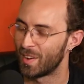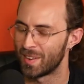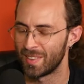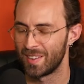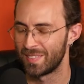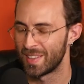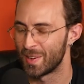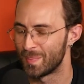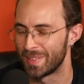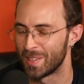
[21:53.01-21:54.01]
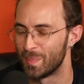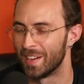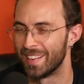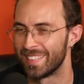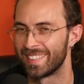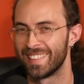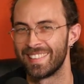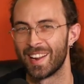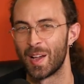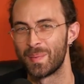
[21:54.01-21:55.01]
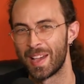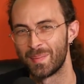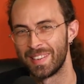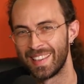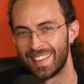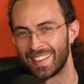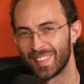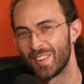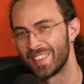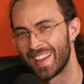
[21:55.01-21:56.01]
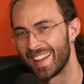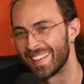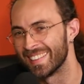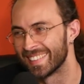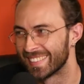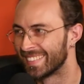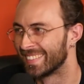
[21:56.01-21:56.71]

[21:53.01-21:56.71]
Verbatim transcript: oh i love them so much dude, good job adam and nick adam i love nick, you guys yeah, they're